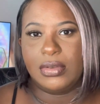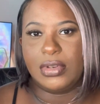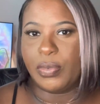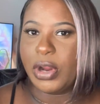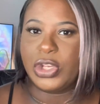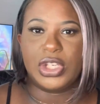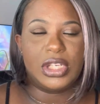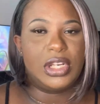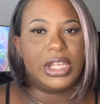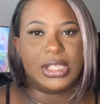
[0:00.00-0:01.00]

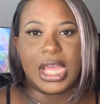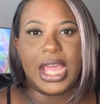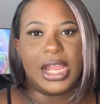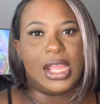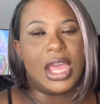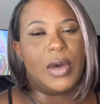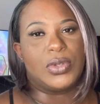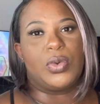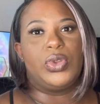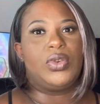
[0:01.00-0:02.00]
depression, anxiety. I
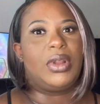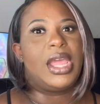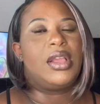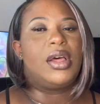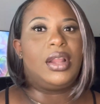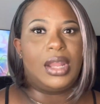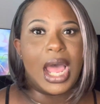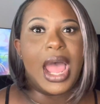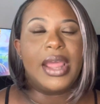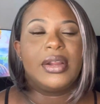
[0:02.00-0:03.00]
was going through like a
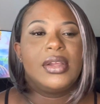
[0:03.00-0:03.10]
lot.